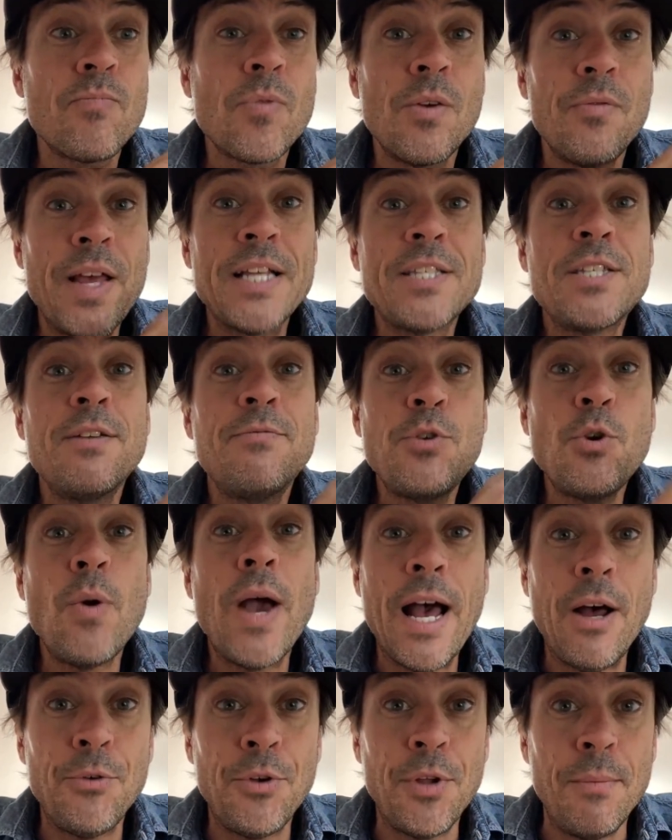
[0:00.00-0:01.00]
That's if you
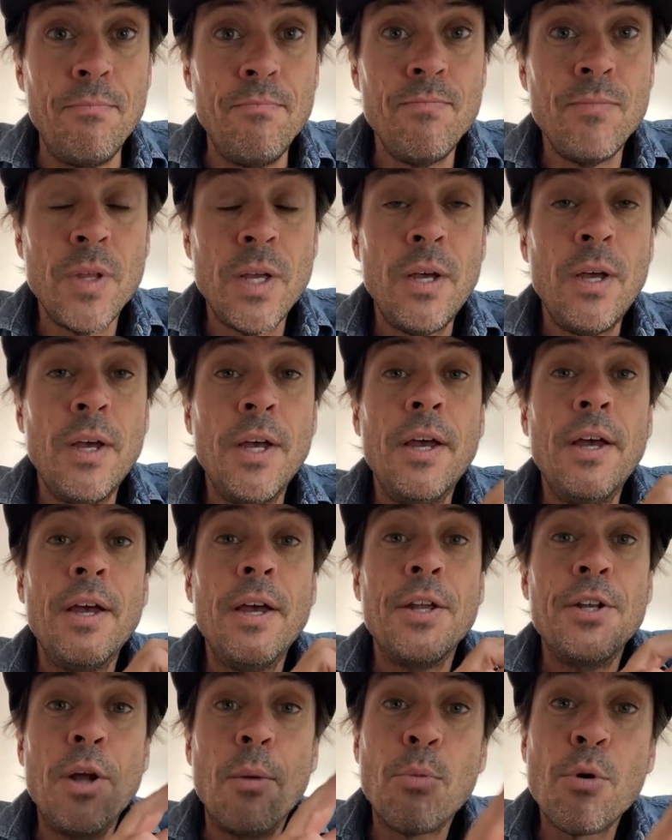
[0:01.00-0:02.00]
hound them.
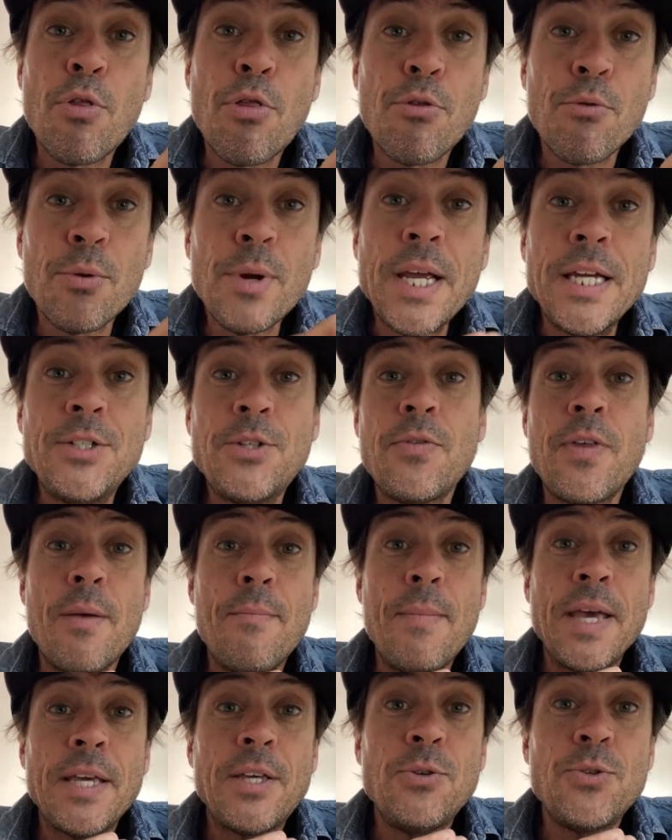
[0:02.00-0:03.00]
Number three, do they
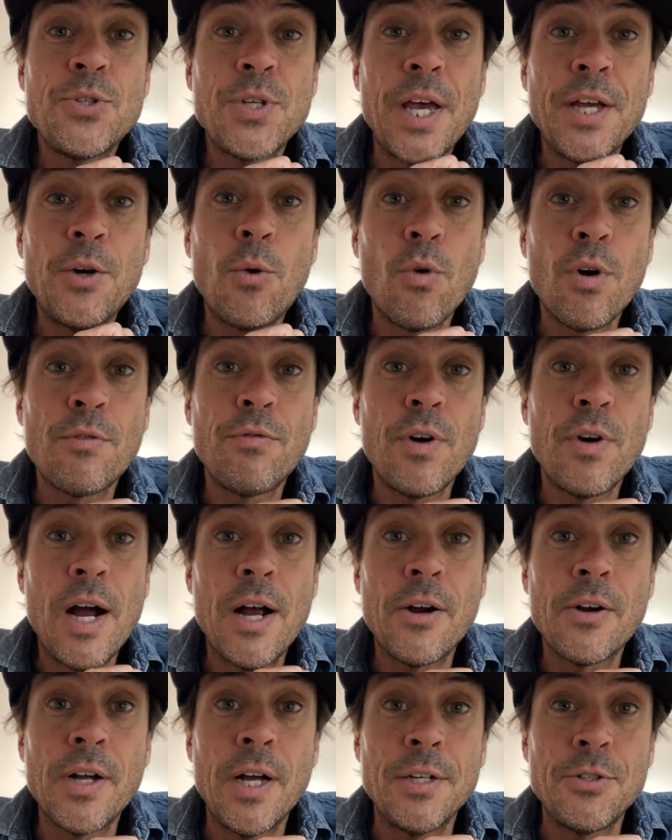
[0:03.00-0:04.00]
make you sign a work for
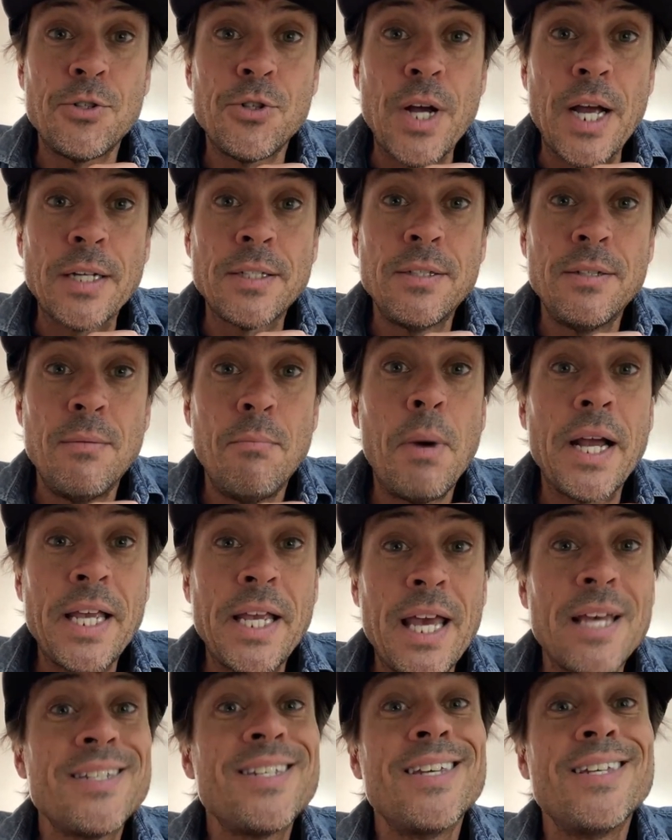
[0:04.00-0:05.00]
hire contract? My
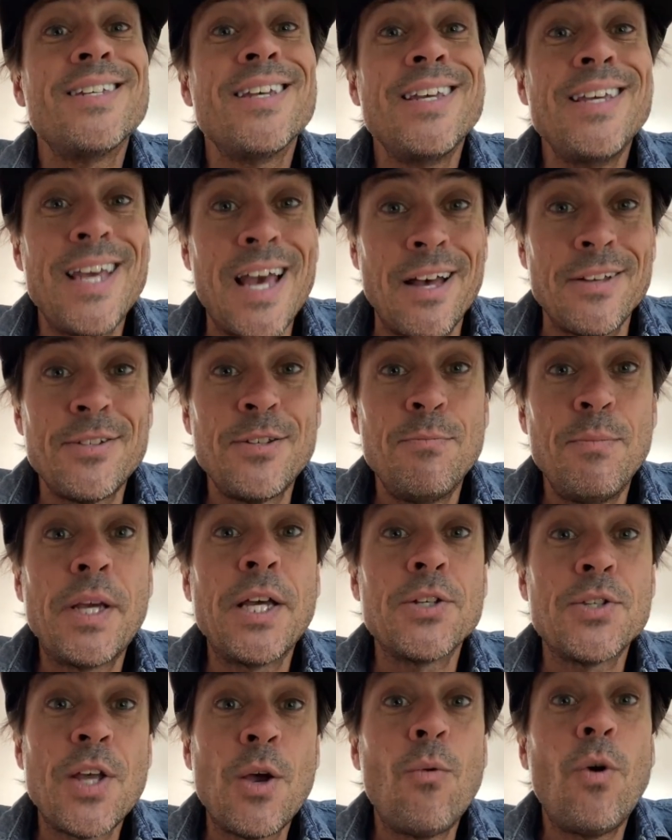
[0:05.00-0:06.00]
guess is yes,
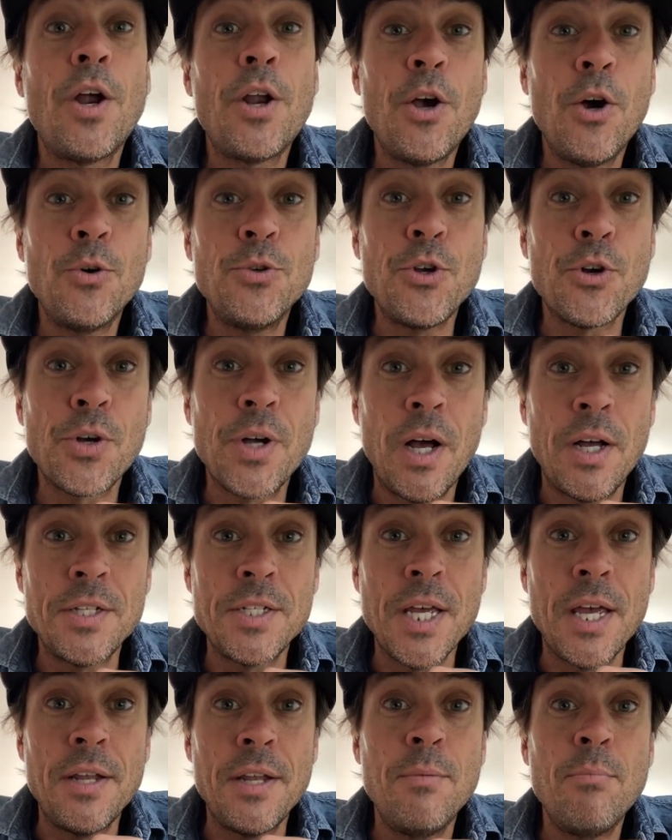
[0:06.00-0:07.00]
because they want to own your
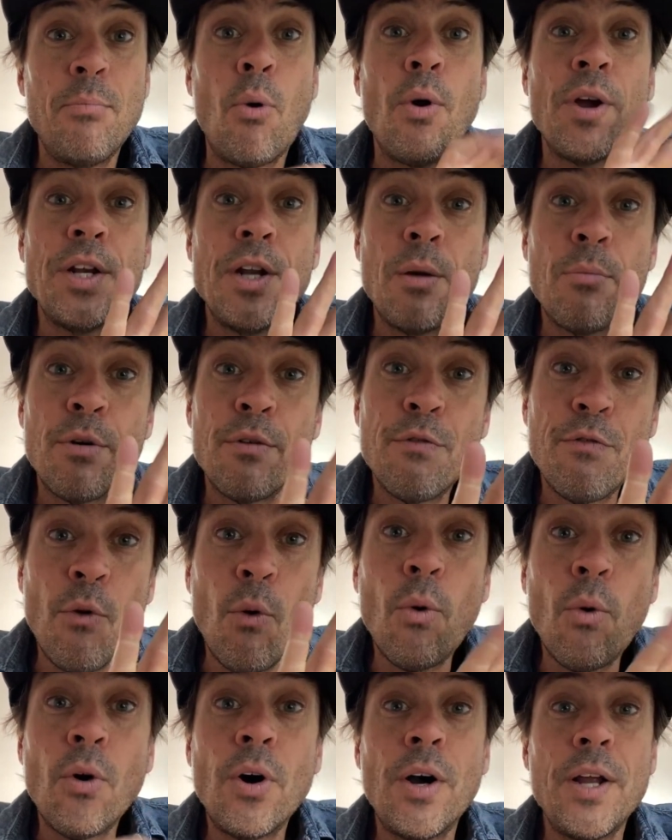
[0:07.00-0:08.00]
content. Point number
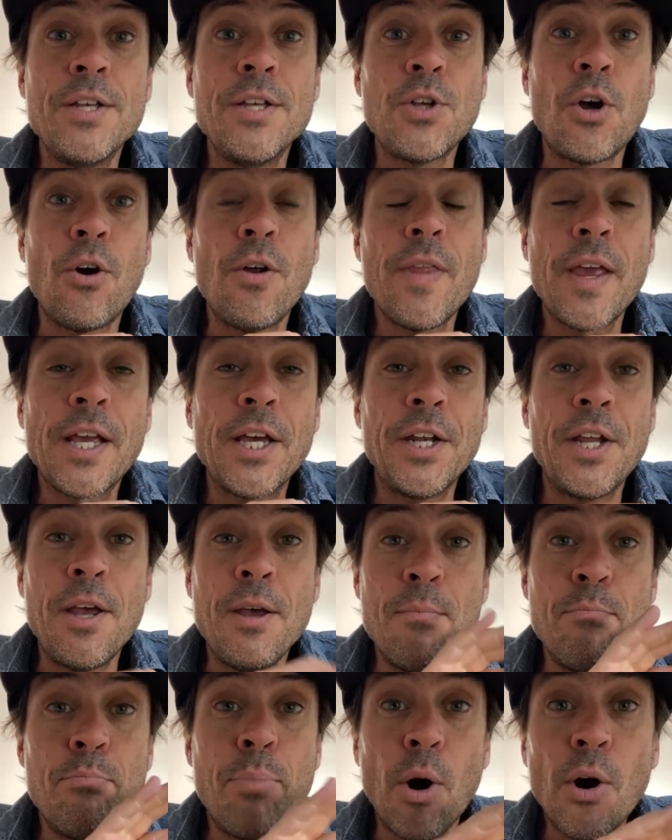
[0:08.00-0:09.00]
four is, are they going to
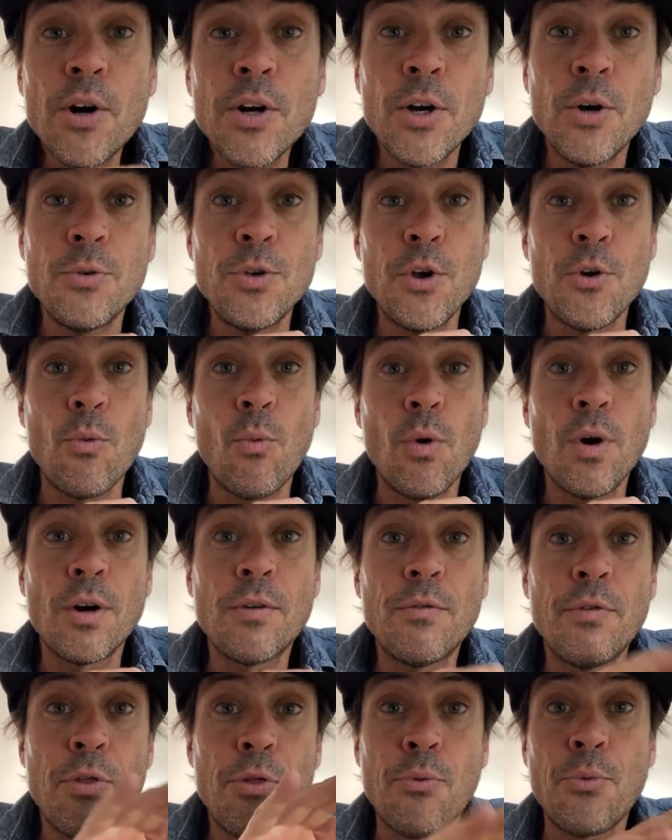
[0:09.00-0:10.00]
embargo your work
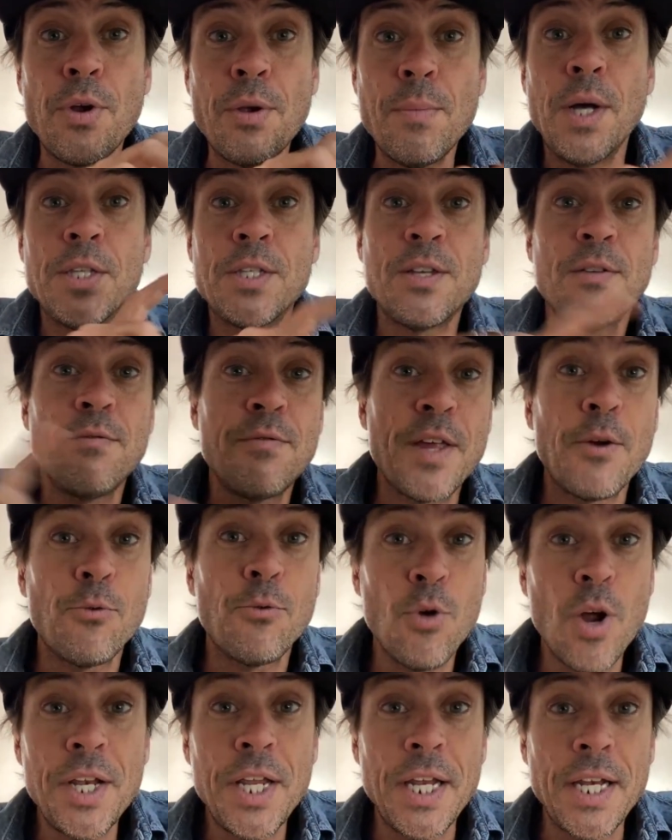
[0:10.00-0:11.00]
for 3 months if they
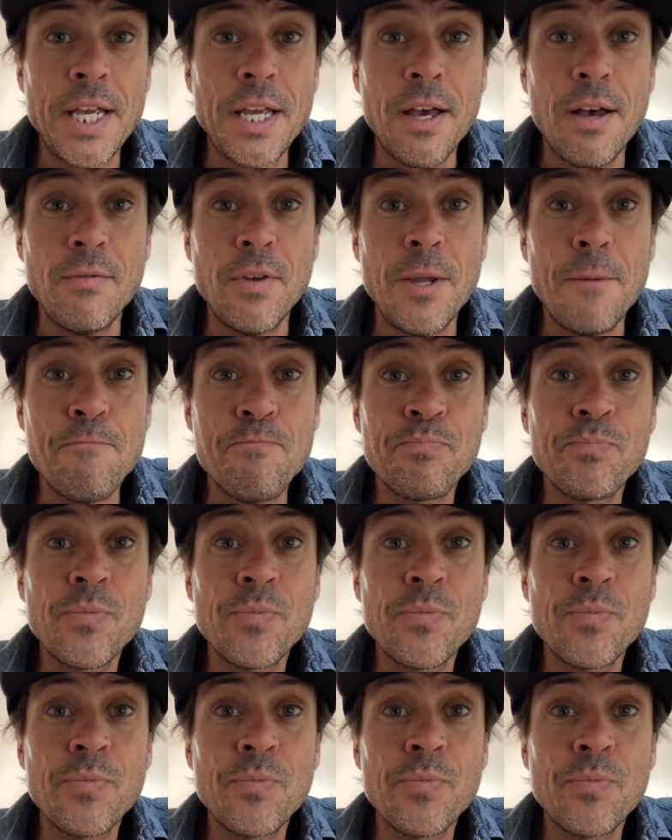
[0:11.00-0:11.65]
run any of it?